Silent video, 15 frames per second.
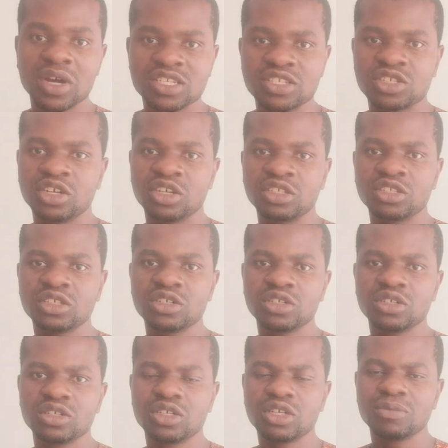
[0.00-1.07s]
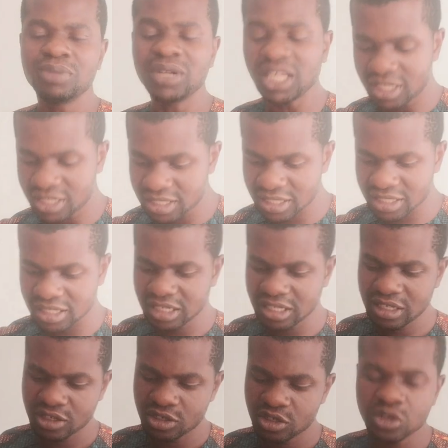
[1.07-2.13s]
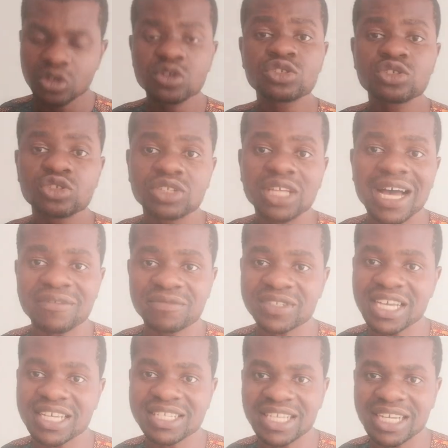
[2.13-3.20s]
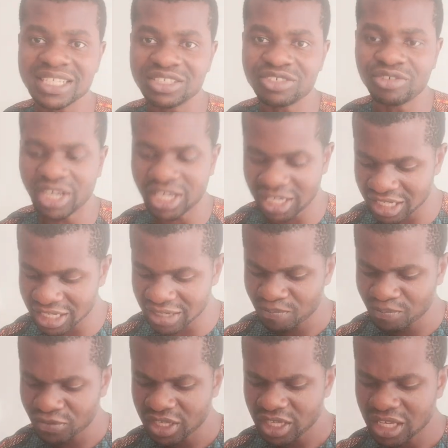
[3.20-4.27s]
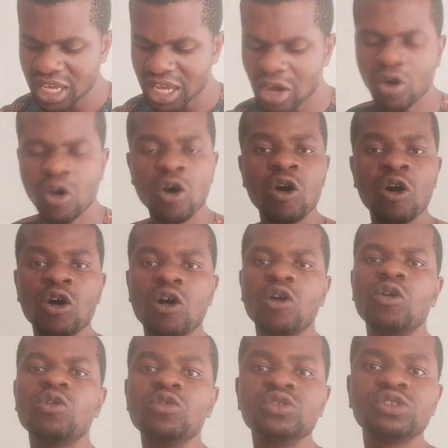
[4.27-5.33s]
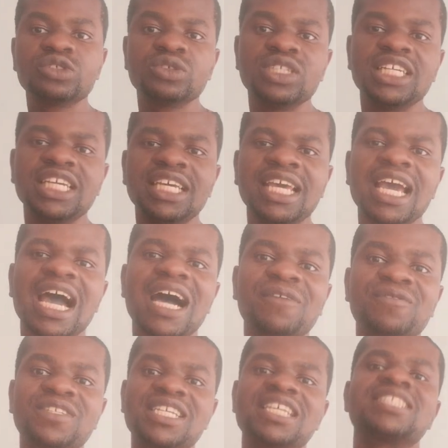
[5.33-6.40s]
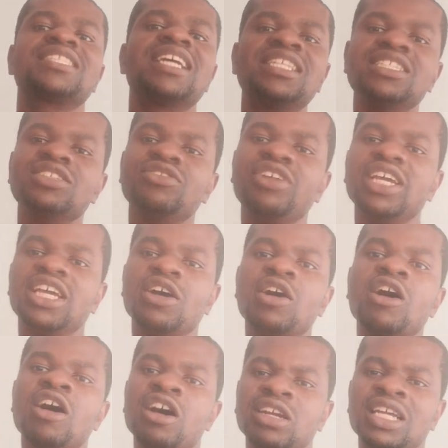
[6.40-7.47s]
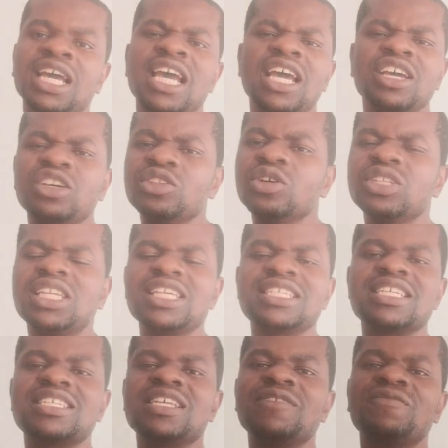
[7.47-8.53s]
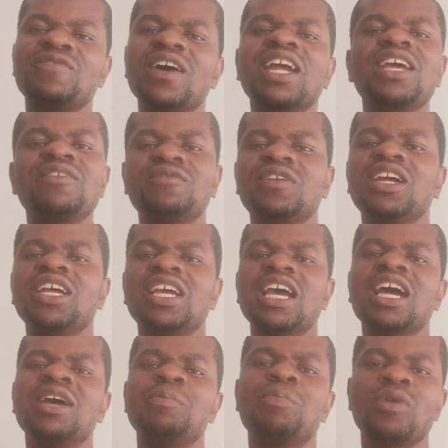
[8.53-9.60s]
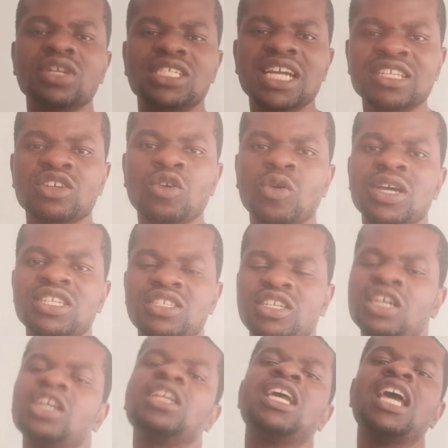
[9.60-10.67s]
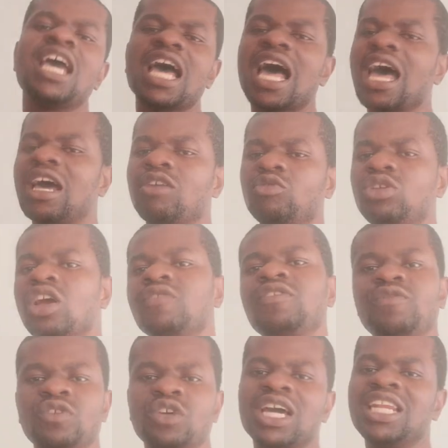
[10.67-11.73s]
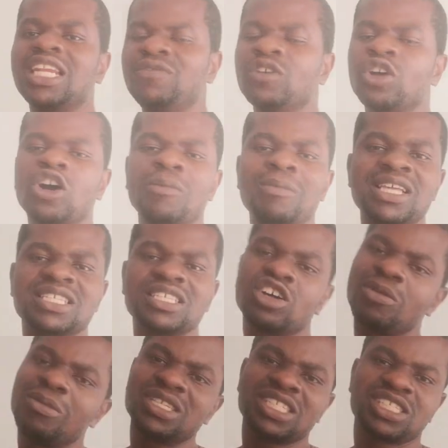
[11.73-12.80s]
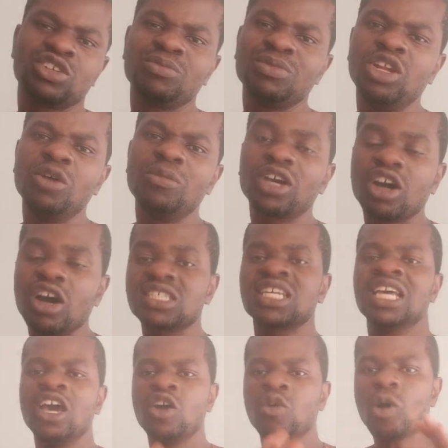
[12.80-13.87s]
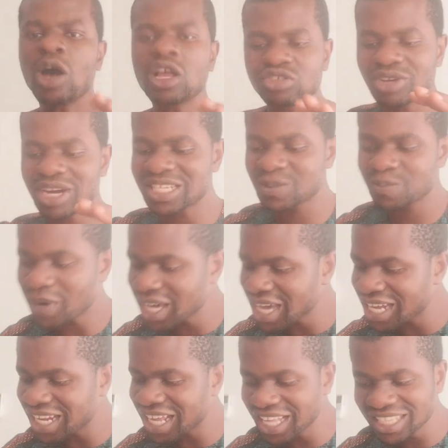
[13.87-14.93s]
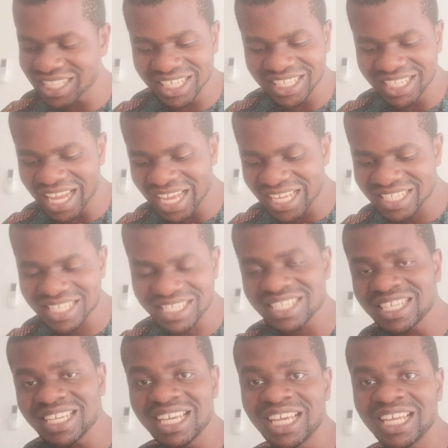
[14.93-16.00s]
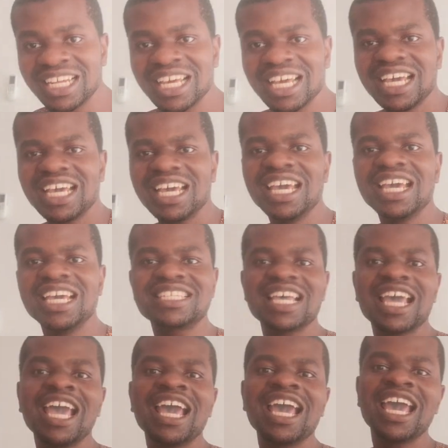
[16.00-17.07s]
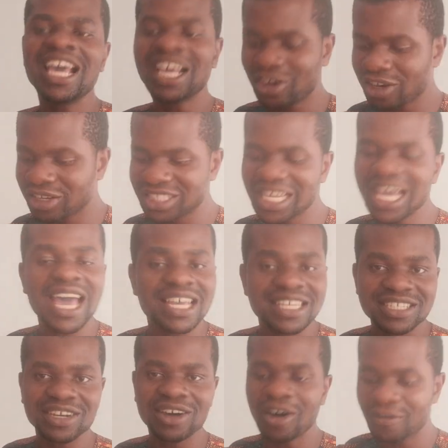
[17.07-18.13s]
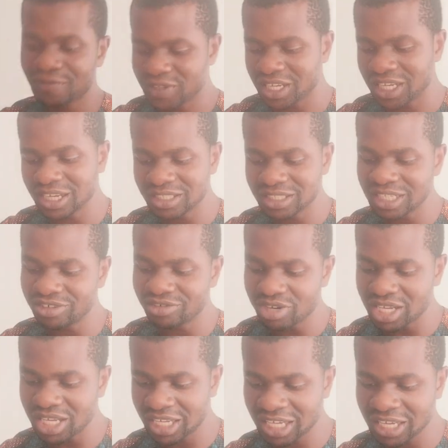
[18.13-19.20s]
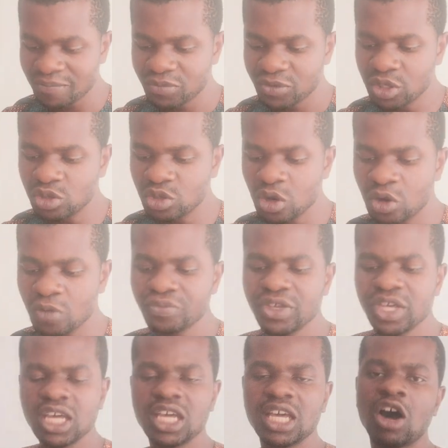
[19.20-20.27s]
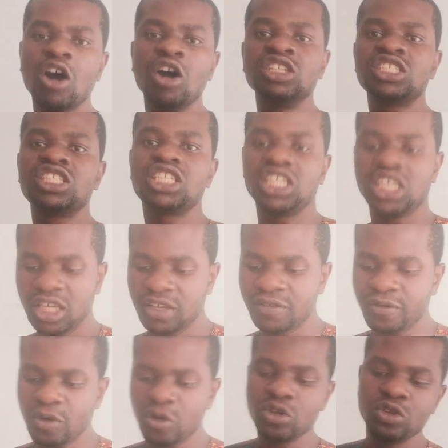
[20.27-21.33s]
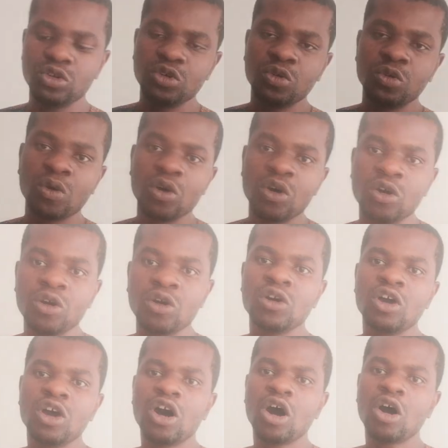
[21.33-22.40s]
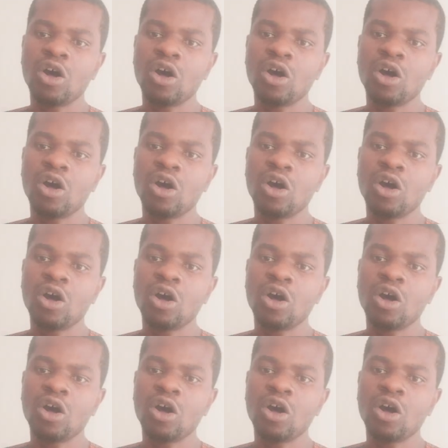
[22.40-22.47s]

question. Please, who should have tested the ring? Or who should he have tested the ring on? You know, this is a very, very important question. I would love if you can leave your comments in the comment section below, because what transpired in the next scene is a test of the ring, you know, on Chief Oluwo